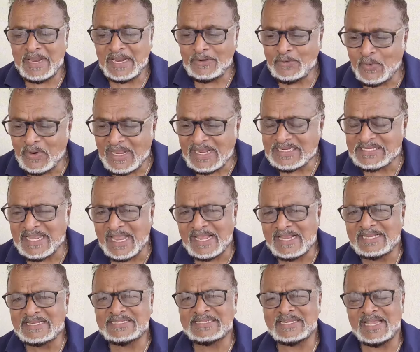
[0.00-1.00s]
they do these
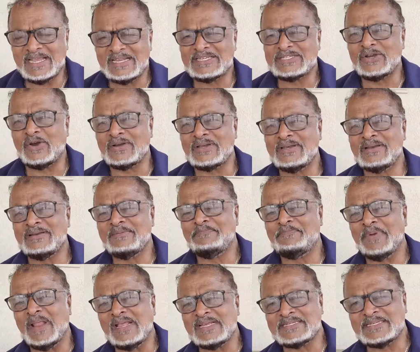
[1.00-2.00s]
things in certain
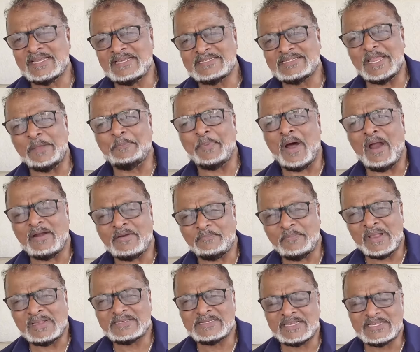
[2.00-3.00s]
places,
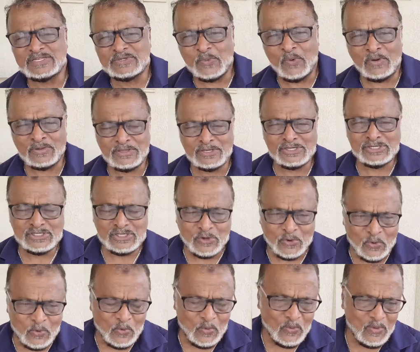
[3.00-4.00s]
departments, and so on, to
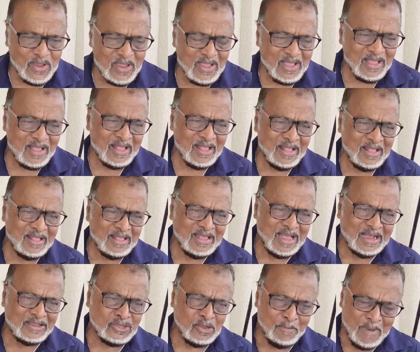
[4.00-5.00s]
show,
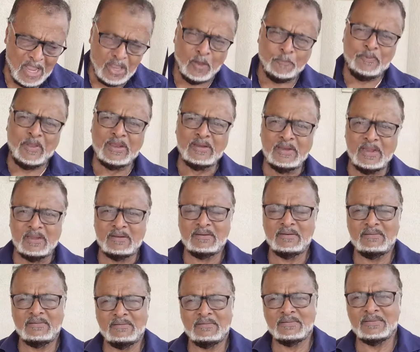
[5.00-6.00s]
to my opinion,
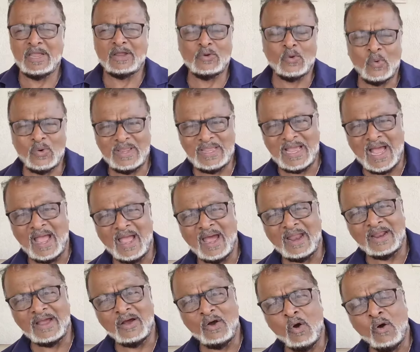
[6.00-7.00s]
not only
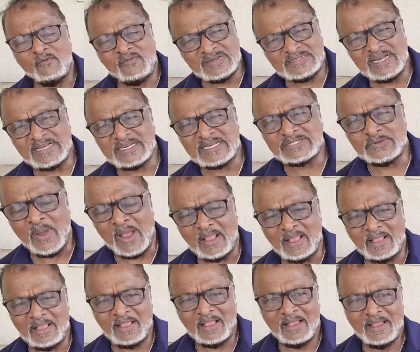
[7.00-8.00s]
Guyana, overseas as
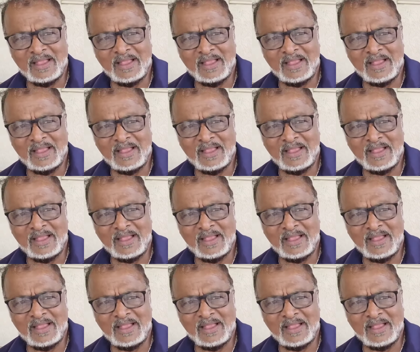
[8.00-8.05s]
well,